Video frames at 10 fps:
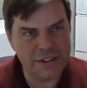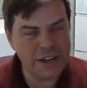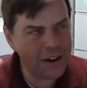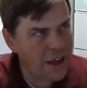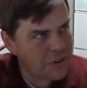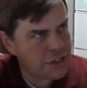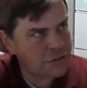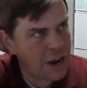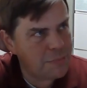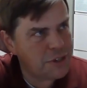instead of having
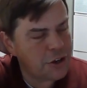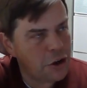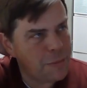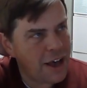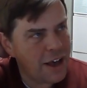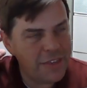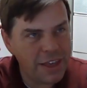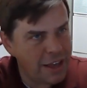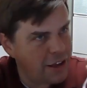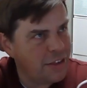straps that go
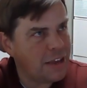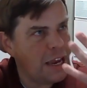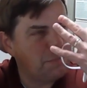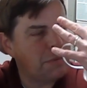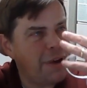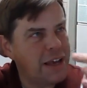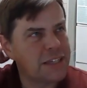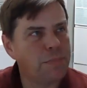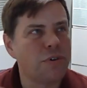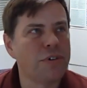behind the head that keep the
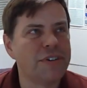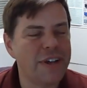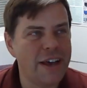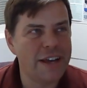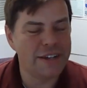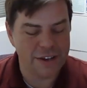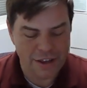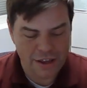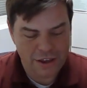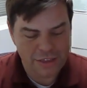mask pulled tight,
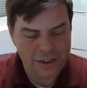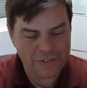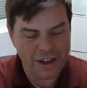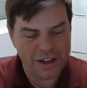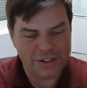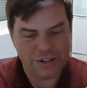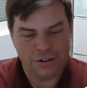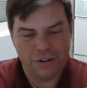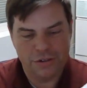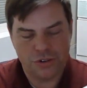they've
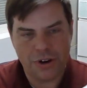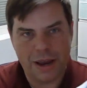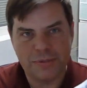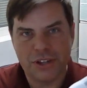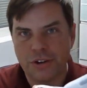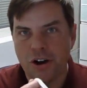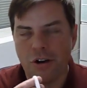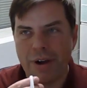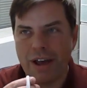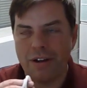got straps that
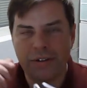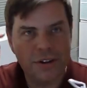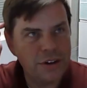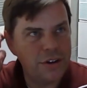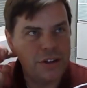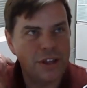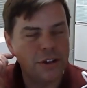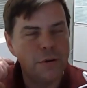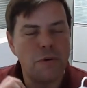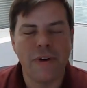go around,
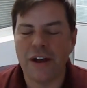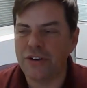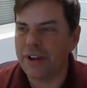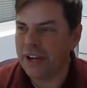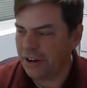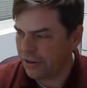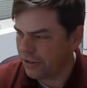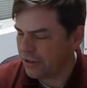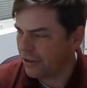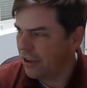that loop around your
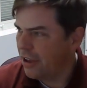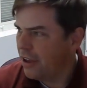ears.